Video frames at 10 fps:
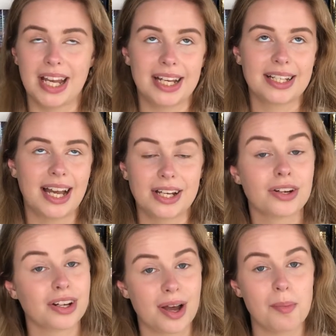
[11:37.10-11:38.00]
I
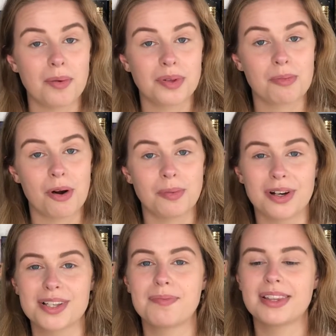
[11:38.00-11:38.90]
could have come up with more
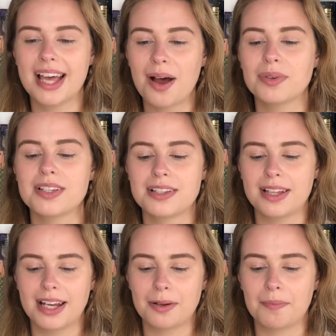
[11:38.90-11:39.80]
books, but that was
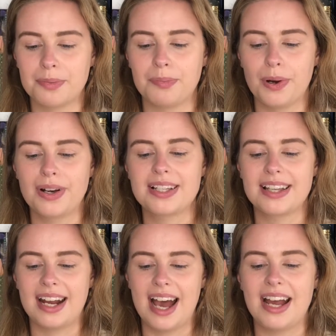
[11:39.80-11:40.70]
like the books
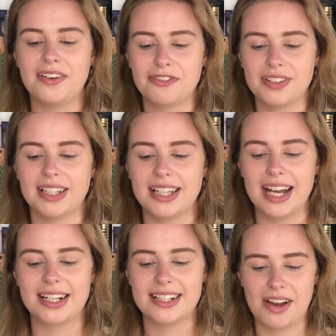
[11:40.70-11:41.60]
that I feel
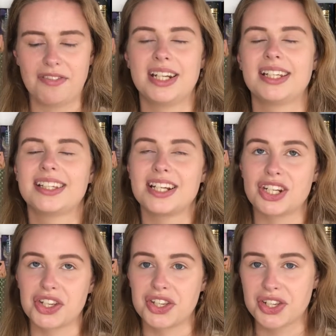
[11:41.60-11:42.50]
like definitely
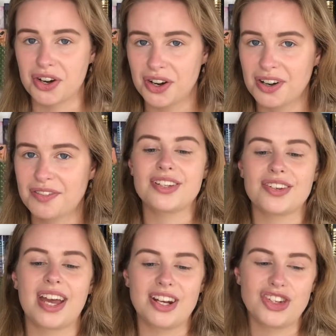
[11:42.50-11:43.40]
deserve to
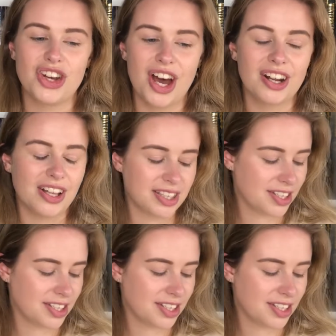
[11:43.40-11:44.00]
get a shot on the